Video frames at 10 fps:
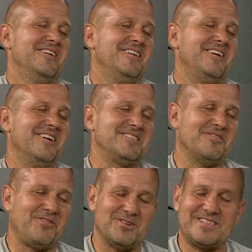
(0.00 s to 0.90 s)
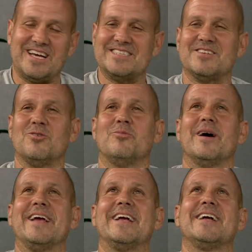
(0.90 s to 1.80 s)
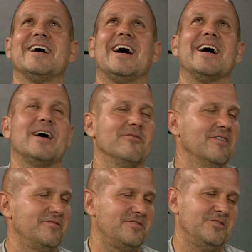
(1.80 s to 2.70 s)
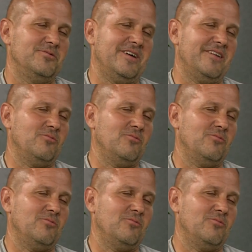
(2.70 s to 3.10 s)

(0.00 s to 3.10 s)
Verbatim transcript: you know, it's the first thing I said, oh my God, I would love to do that.